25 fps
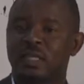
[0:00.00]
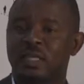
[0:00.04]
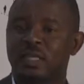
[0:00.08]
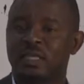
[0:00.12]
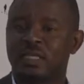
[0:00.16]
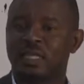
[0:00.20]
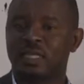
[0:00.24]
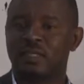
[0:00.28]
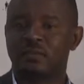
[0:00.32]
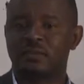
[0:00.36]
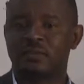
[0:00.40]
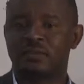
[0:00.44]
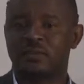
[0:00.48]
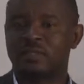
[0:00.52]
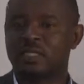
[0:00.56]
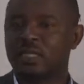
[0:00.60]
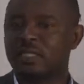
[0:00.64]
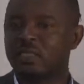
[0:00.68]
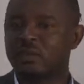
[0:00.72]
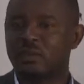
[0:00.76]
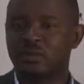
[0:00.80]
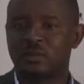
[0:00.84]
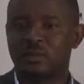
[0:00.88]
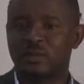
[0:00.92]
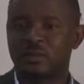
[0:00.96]
that I've
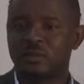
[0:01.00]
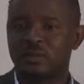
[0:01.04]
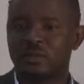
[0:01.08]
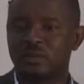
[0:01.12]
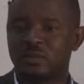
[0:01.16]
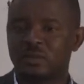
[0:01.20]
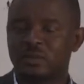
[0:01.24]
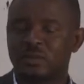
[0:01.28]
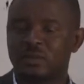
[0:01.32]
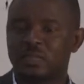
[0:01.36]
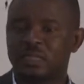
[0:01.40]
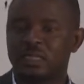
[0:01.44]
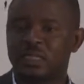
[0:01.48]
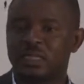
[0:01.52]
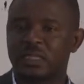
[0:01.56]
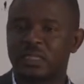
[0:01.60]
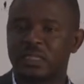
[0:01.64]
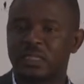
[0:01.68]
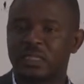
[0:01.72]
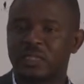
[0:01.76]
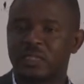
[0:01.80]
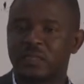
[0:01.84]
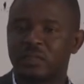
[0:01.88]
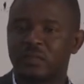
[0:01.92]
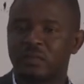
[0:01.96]
tried to
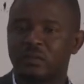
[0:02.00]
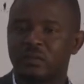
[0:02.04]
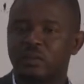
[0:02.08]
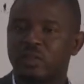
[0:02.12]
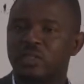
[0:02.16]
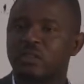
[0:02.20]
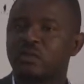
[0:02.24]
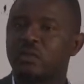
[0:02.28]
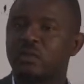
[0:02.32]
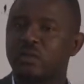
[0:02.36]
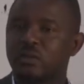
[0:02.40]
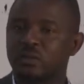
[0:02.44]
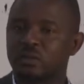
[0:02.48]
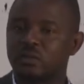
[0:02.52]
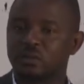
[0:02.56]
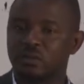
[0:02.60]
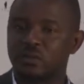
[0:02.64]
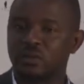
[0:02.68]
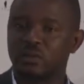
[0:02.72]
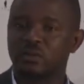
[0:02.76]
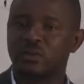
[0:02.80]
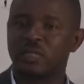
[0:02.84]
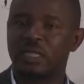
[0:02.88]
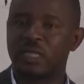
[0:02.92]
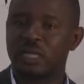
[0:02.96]
pursue
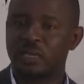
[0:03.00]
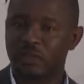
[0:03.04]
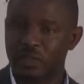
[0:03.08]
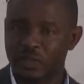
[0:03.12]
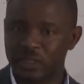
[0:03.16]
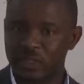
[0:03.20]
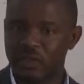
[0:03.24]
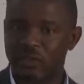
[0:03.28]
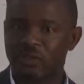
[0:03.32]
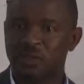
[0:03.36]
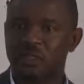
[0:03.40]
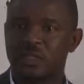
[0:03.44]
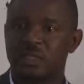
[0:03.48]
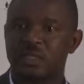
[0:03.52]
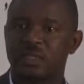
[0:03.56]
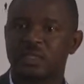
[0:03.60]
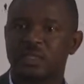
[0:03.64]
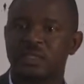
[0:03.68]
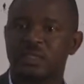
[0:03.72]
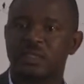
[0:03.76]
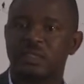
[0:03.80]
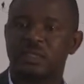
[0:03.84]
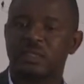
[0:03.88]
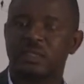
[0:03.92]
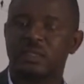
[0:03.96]
from Malawian
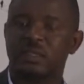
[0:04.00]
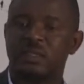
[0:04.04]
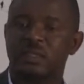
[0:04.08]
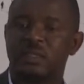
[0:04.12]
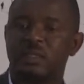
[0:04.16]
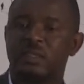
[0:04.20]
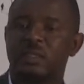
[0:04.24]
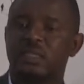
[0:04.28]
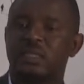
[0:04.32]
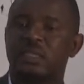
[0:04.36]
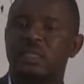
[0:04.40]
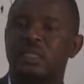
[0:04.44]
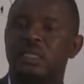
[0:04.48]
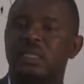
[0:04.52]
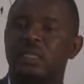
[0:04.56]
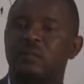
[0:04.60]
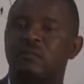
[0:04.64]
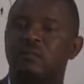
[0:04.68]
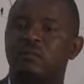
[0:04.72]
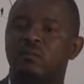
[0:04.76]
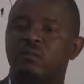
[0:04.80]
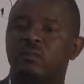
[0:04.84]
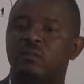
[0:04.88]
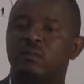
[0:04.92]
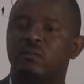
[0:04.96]
sources,
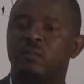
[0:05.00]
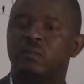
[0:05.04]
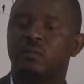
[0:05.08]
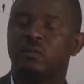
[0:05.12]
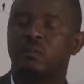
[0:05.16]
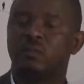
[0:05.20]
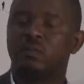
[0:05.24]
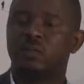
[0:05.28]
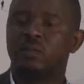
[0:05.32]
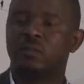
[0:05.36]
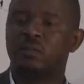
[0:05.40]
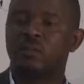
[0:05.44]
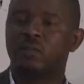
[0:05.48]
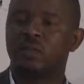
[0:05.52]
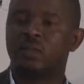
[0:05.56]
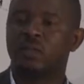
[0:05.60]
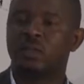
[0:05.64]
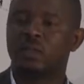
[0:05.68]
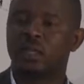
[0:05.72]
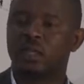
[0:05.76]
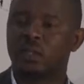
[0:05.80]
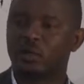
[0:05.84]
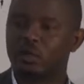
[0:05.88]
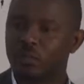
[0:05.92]
and I